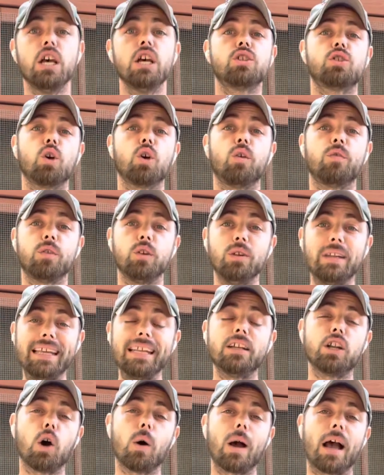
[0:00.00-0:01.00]
So if you need
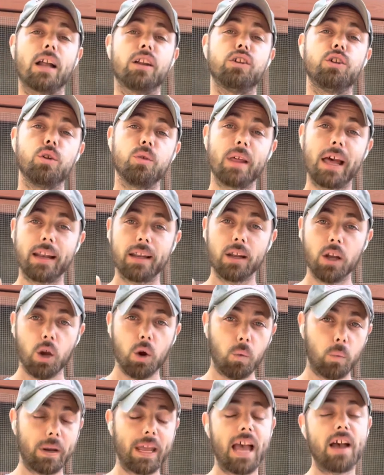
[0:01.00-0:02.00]
to know how to do that,
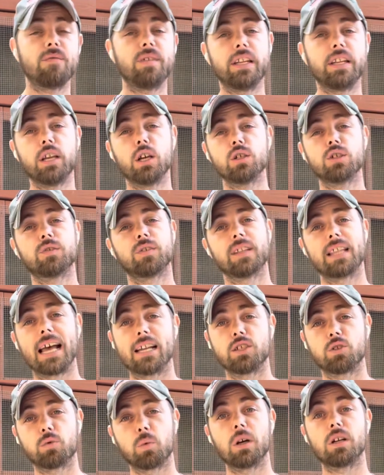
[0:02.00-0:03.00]
we have videos for
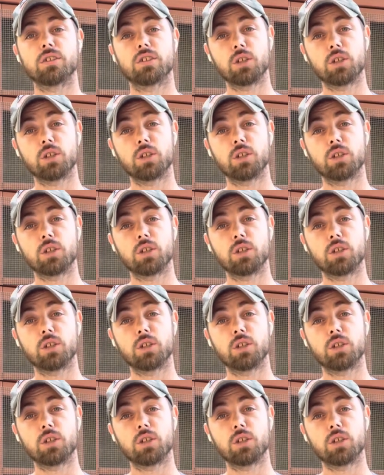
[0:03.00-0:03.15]
that as well.